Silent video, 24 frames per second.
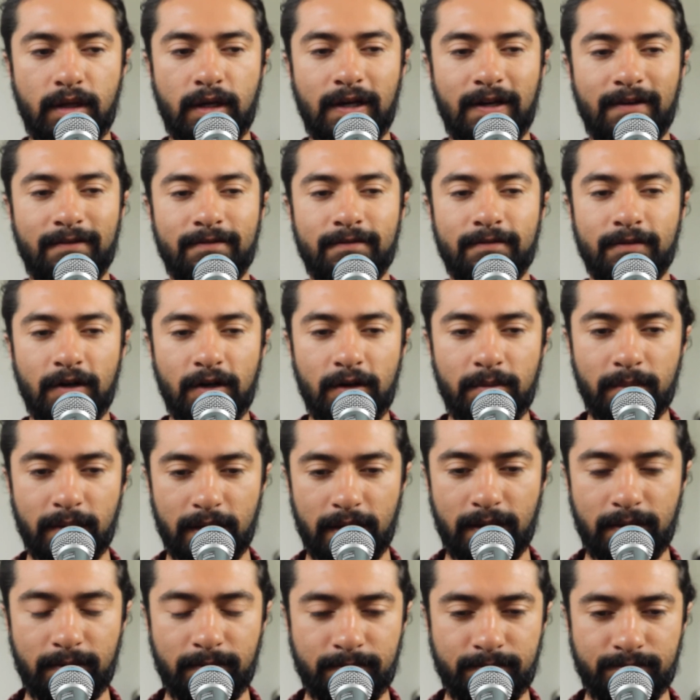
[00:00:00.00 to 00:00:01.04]

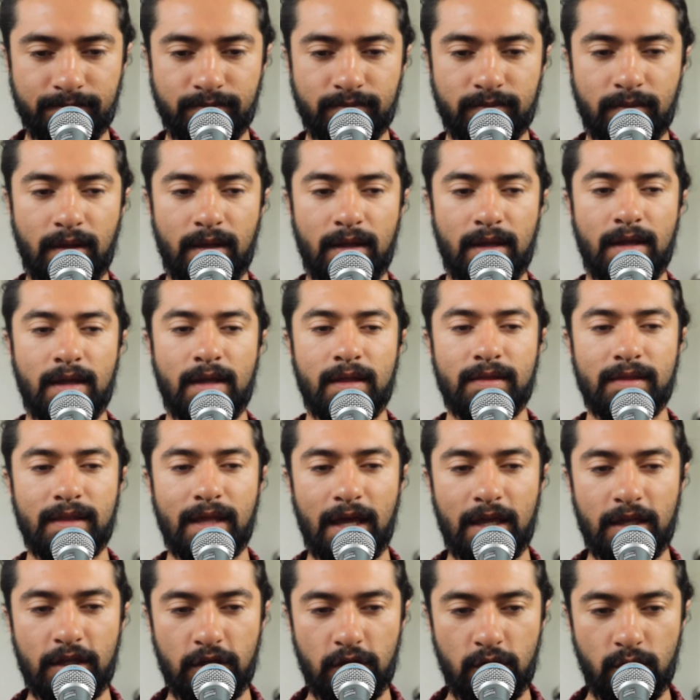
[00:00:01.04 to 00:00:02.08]
confirming
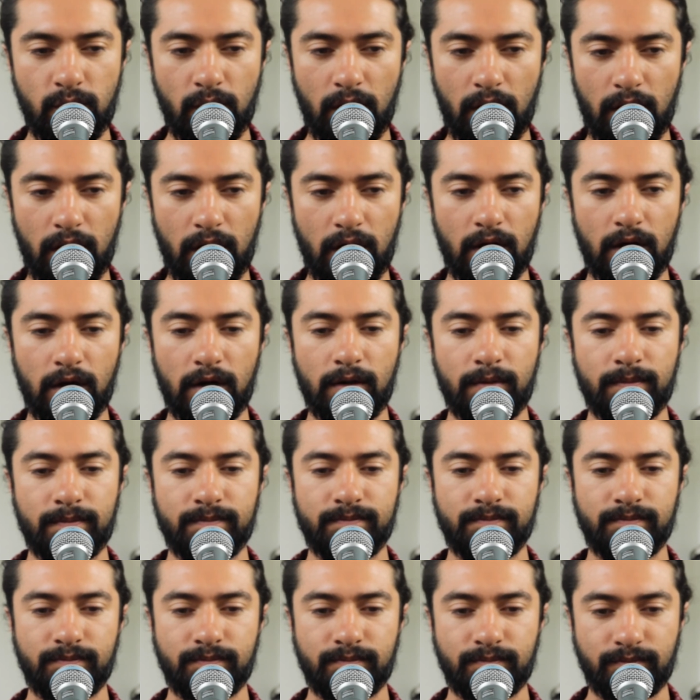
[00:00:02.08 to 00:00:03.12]
that you are
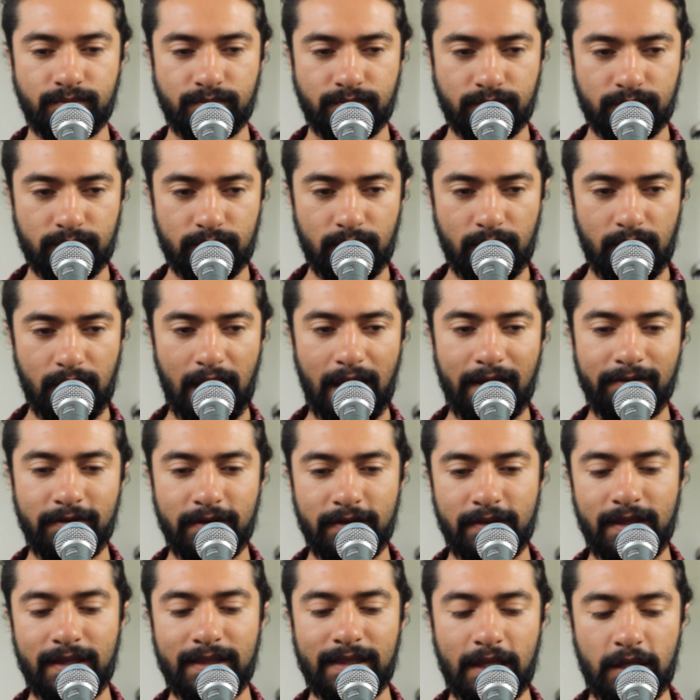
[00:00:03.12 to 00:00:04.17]

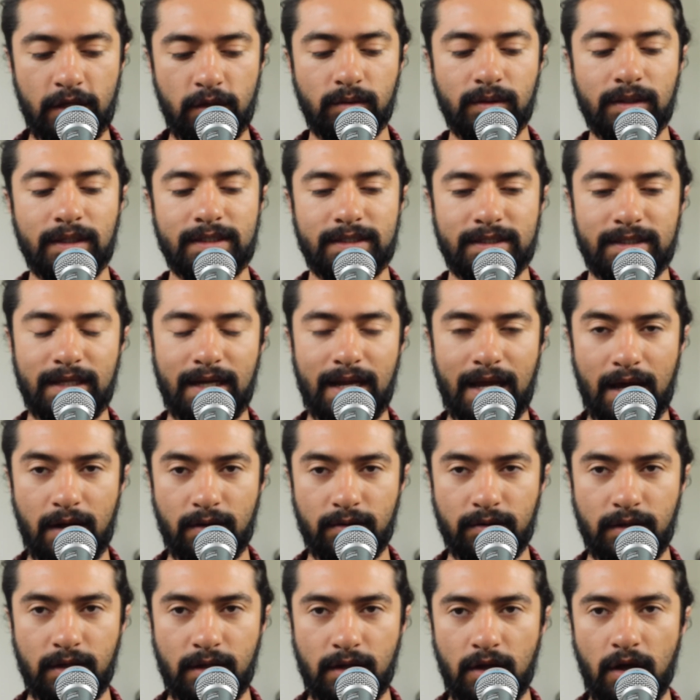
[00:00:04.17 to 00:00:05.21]
everything that you listed
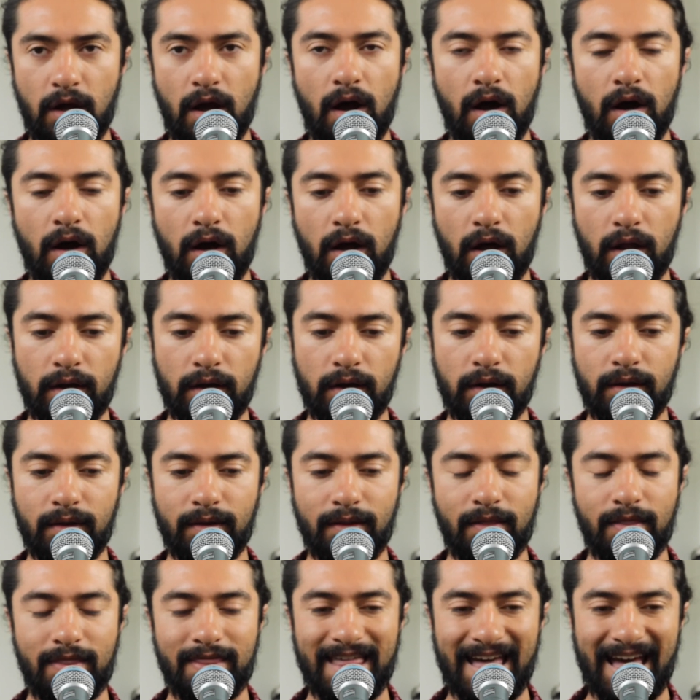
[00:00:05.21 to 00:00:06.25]
out on
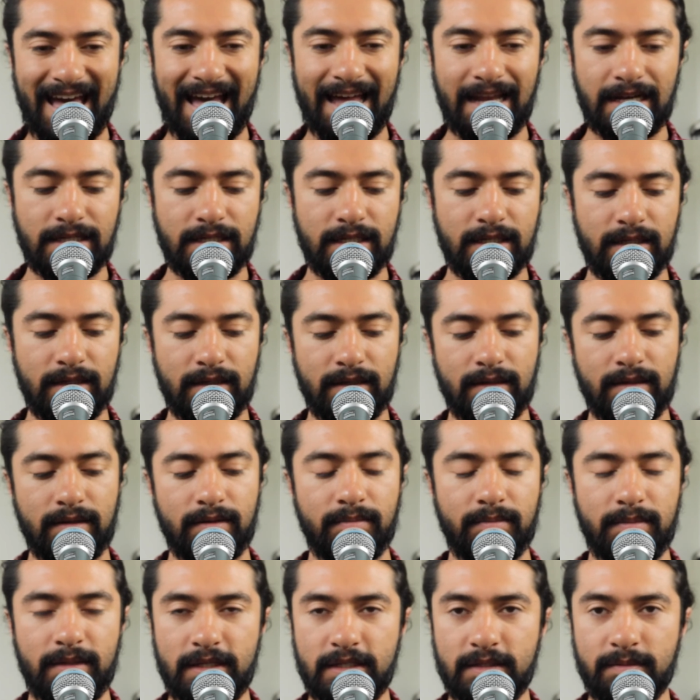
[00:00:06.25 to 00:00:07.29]
that
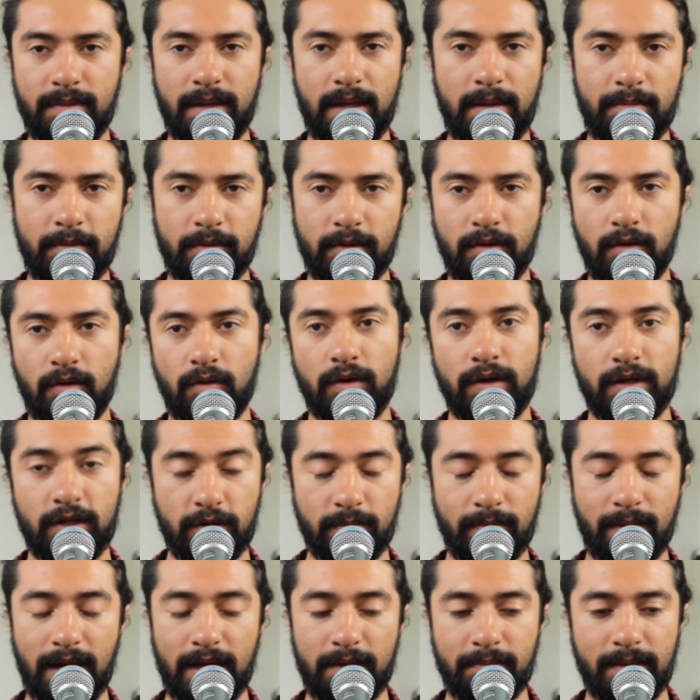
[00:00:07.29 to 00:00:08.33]
piece of paper or in
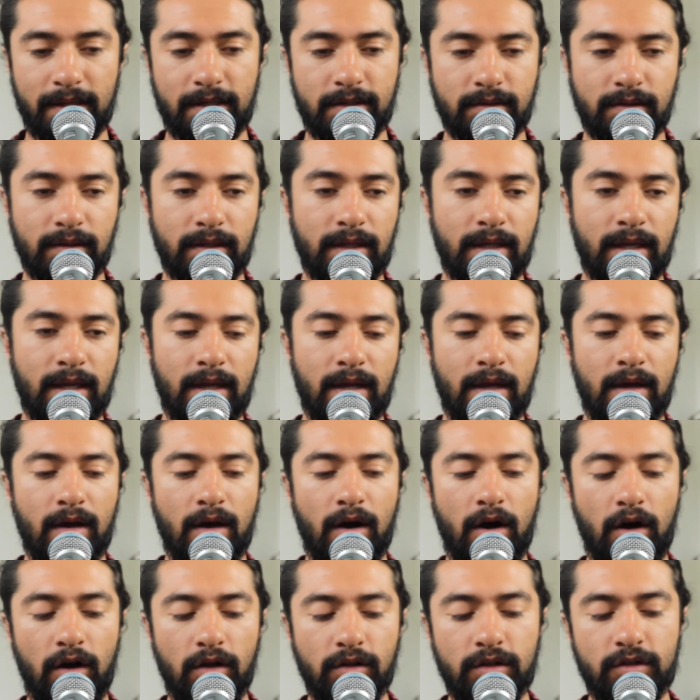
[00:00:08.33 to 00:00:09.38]
your mind mentally.
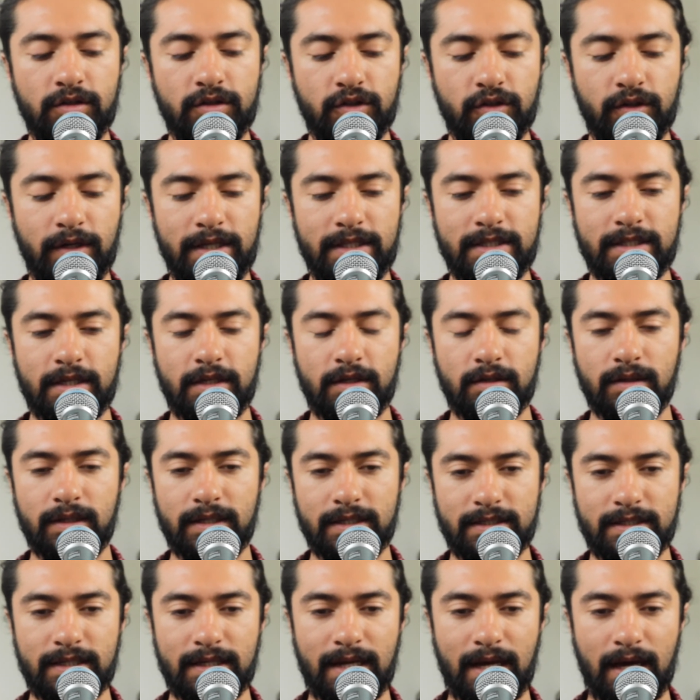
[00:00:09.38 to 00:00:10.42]
All those traits that you
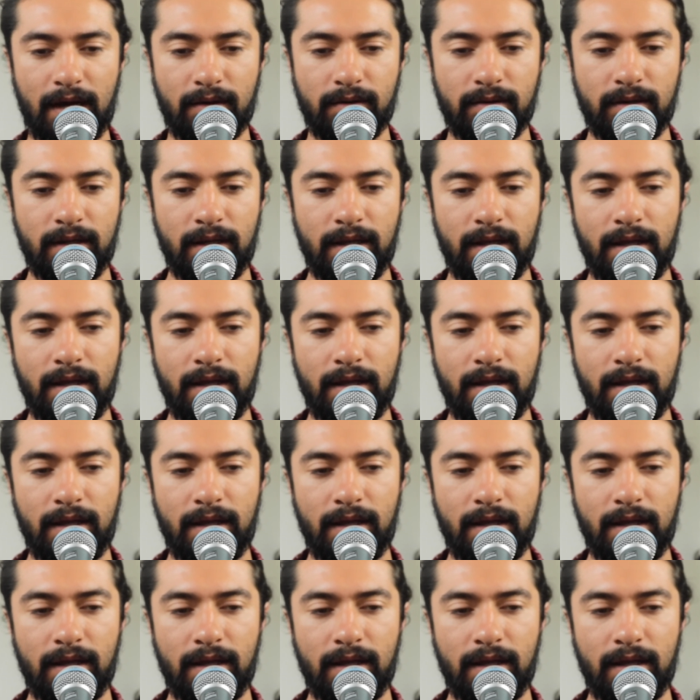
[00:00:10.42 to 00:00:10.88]
listed out,